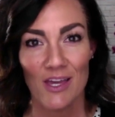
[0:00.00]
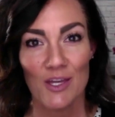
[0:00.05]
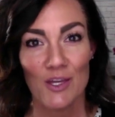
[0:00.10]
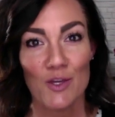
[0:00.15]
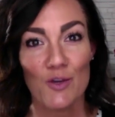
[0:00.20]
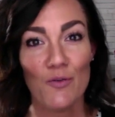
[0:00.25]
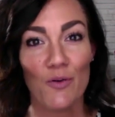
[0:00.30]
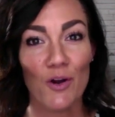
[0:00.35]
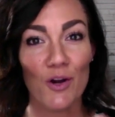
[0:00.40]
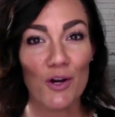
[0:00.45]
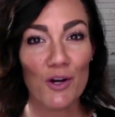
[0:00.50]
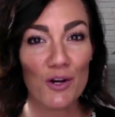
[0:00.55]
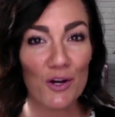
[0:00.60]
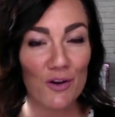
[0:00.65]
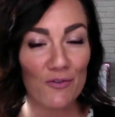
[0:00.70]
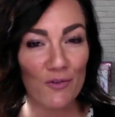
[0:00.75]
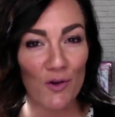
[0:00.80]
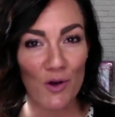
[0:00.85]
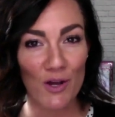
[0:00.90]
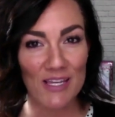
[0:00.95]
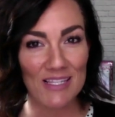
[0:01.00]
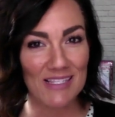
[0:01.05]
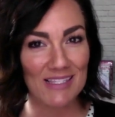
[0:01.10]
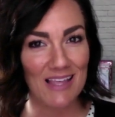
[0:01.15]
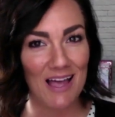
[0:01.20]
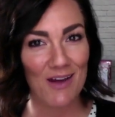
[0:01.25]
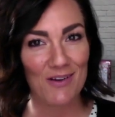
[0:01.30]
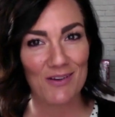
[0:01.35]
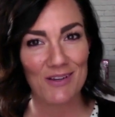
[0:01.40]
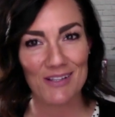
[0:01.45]
You've heard her voice
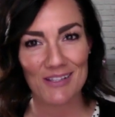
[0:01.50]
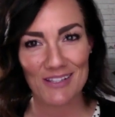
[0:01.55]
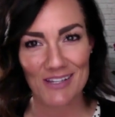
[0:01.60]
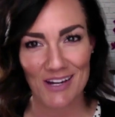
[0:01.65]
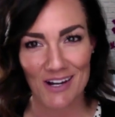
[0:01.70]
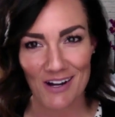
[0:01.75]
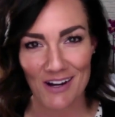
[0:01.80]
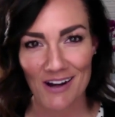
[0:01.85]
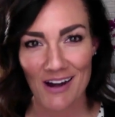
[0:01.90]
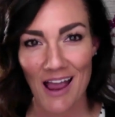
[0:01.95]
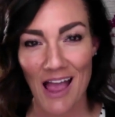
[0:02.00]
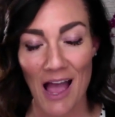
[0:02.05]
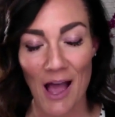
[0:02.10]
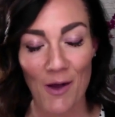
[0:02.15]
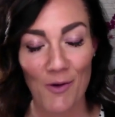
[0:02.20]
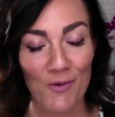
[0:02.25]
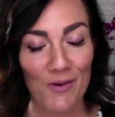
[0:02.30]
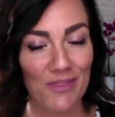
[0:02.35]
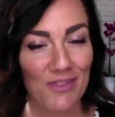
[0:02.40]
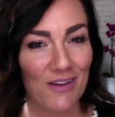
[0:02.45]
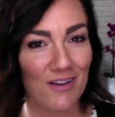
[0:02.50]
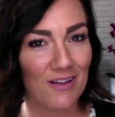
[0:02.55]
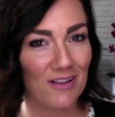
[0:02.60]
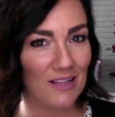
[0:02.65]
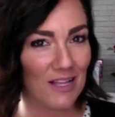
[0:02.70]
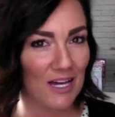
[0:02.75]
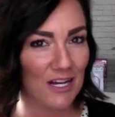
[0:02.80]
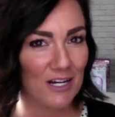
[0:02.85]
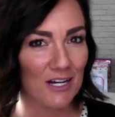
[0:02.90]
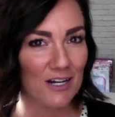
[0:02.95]
loud and clear out with the
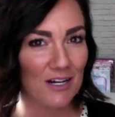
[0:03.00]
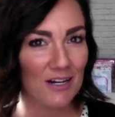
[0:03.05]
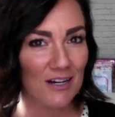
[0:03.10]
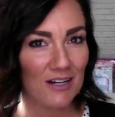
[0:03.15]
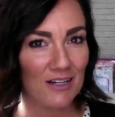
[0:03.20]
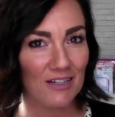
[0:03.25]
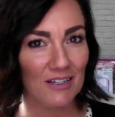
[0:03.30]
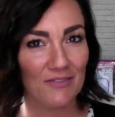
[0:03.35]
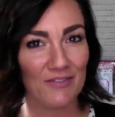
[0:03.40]
clutter.